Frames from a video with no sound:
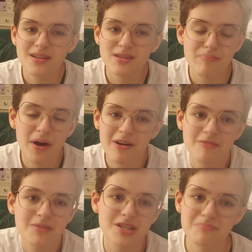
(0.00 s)
It's about
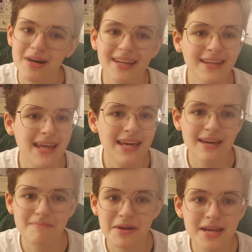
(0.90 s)
how much money they
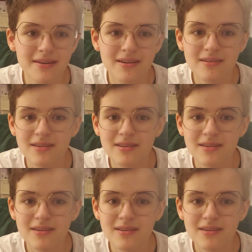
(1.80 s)
can make.